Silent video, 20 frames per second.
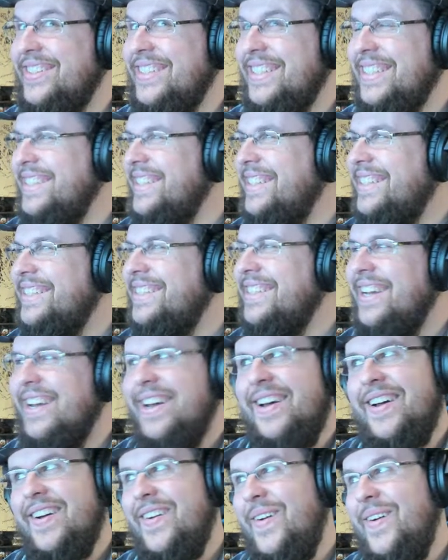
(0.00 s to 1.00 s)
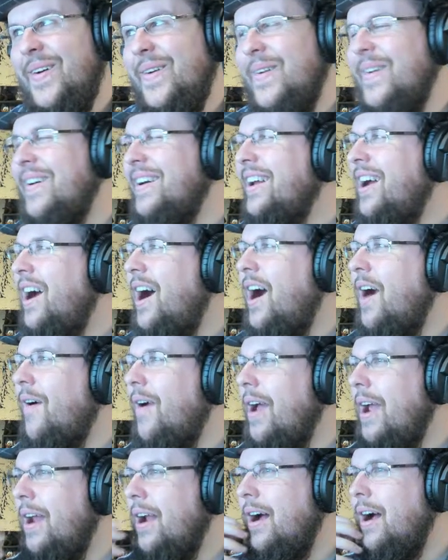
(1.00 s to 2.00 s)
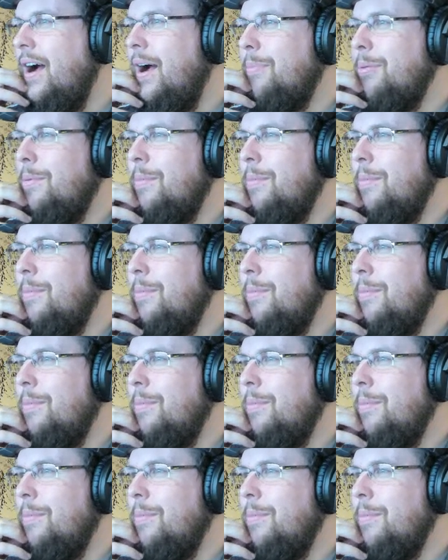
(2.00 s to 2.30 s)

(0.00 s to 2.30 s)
goodness. Woo. All right.